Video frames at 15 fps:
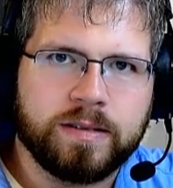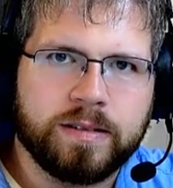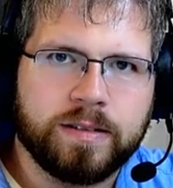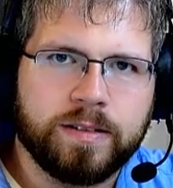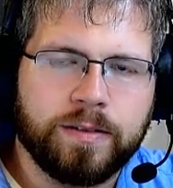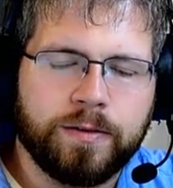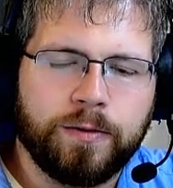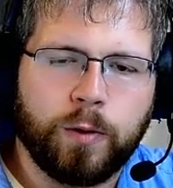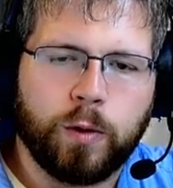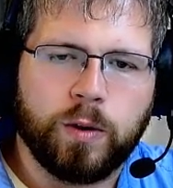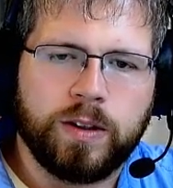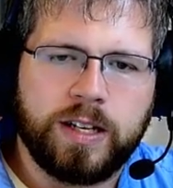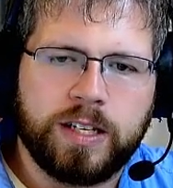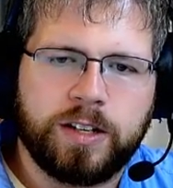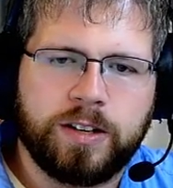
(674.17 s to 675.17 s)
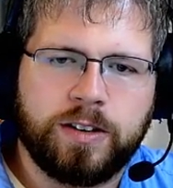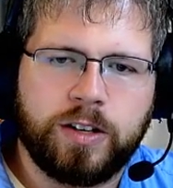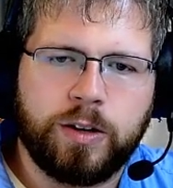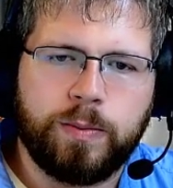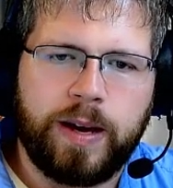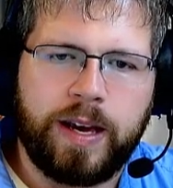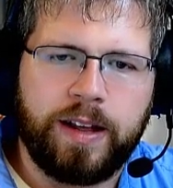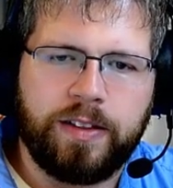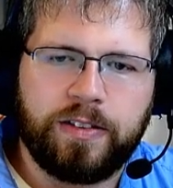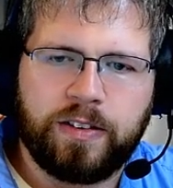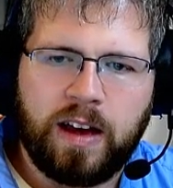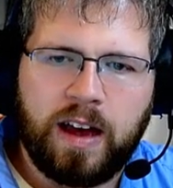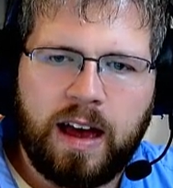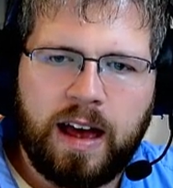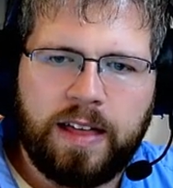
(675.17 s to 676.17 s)
for these two beats.
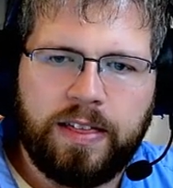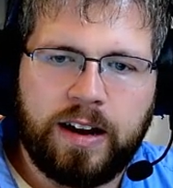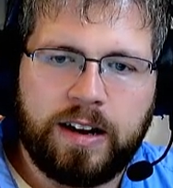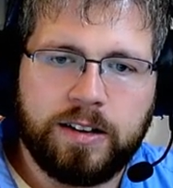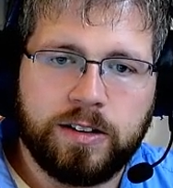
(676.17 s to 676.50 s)
Then it'll